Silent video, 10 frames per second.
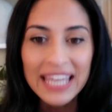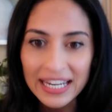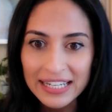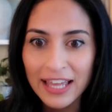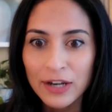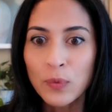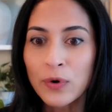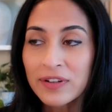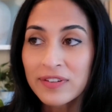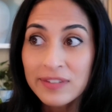getting that
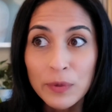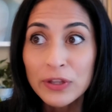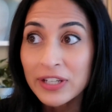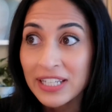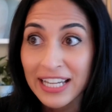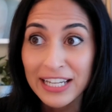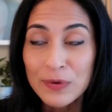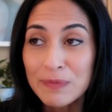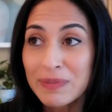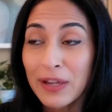award, someone looking
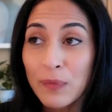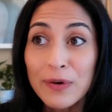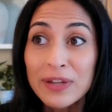at you and be like,